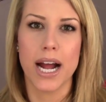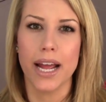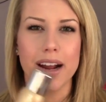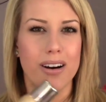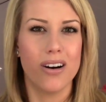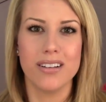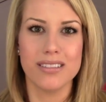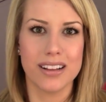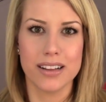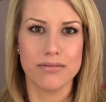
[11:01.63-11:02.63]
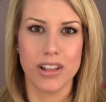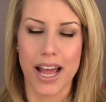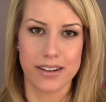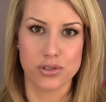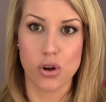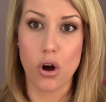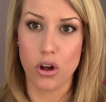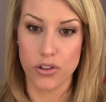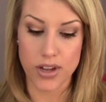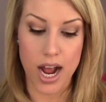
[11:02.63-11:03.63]
my legs
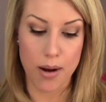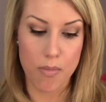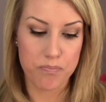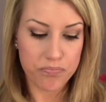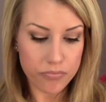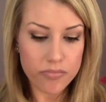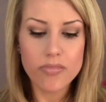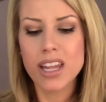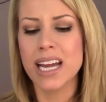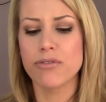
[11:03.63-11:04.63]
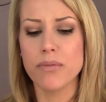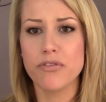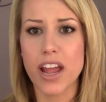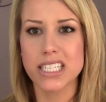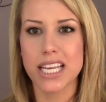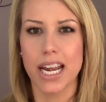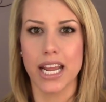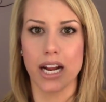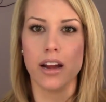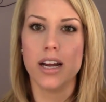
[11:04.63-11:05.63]
all the time. If I'm fake
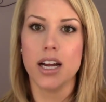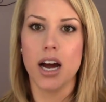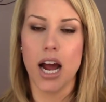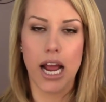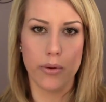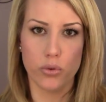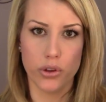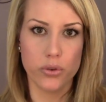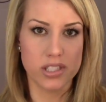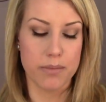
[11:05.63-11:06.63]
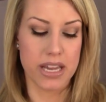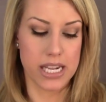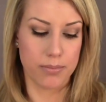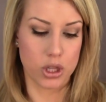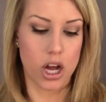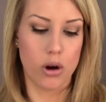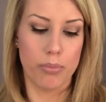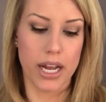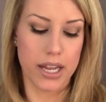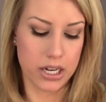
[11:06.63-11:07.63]
tanning, I will use the Medium Glow,
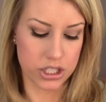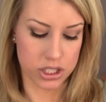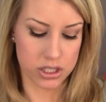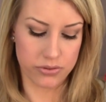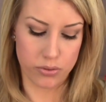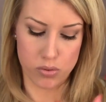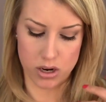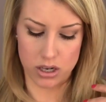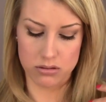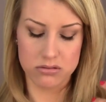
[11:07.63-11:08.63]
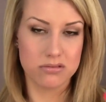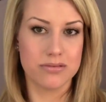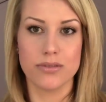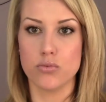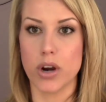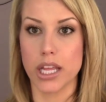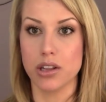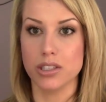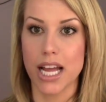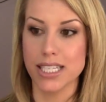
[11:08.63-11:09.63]
but just for
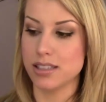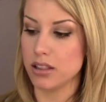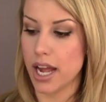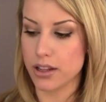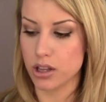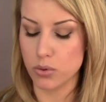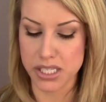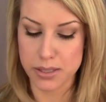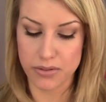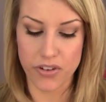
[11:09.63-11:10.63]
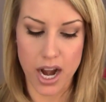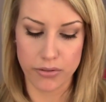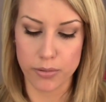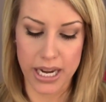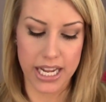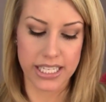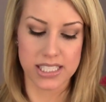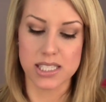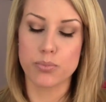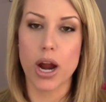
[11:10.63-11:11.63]
regular legs, the Light Glow is fine for me.
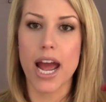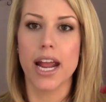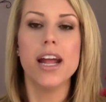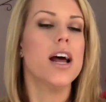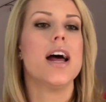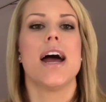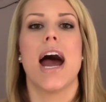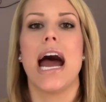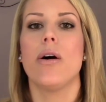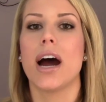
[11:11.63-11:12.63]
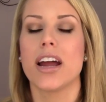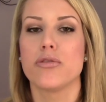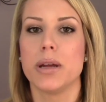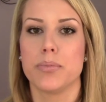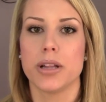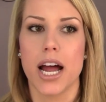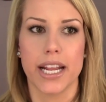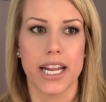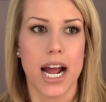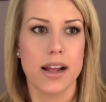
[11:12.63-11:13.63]
It's a spray. How I've been
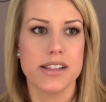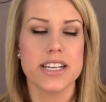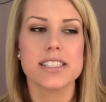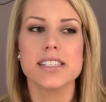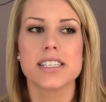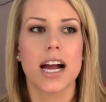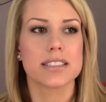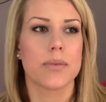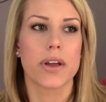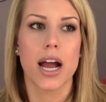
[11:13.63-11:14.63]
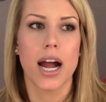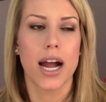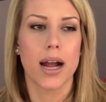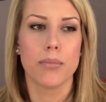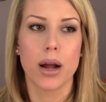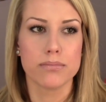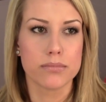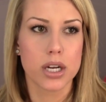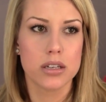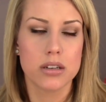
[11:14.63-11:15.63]
applying it, I, this is not something,
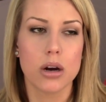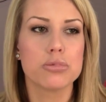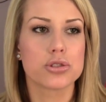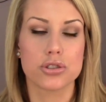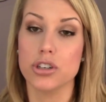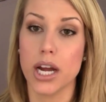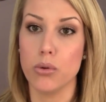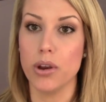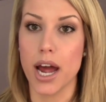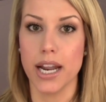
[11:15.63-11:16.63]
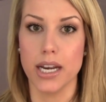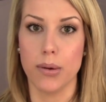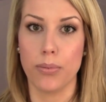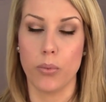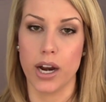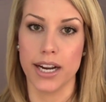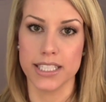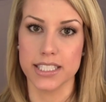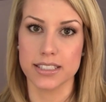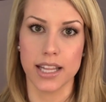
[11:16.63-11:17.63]
I'm, I'm almost certain I will not end up
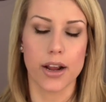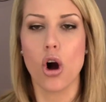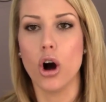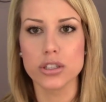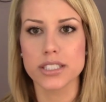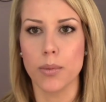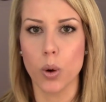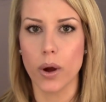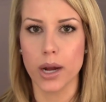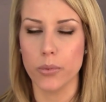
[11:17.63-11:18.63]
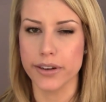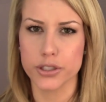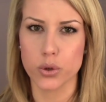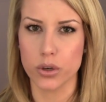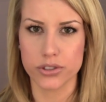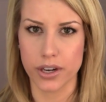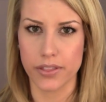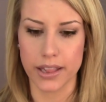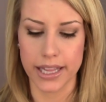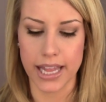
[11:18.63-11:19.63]
wearing this like all summer when I'm wearing shorts or
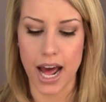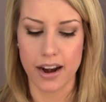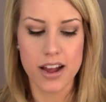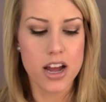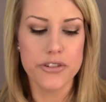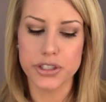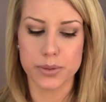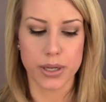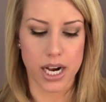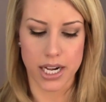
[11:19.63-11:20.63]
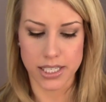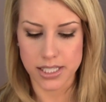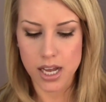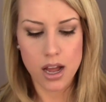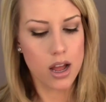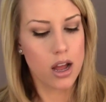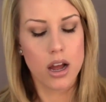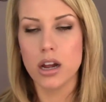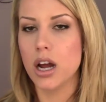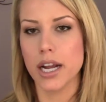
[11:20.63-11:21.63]
anything like that, just because
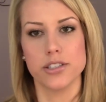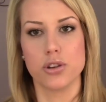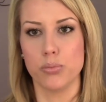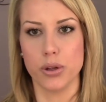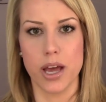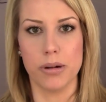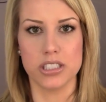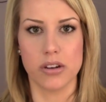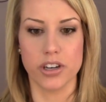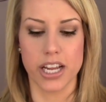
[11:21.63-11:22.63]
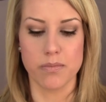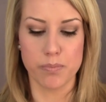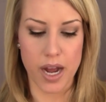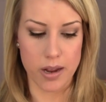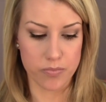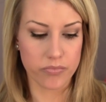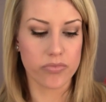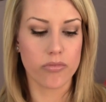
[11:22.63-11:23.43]
I just don't put that much effort in. But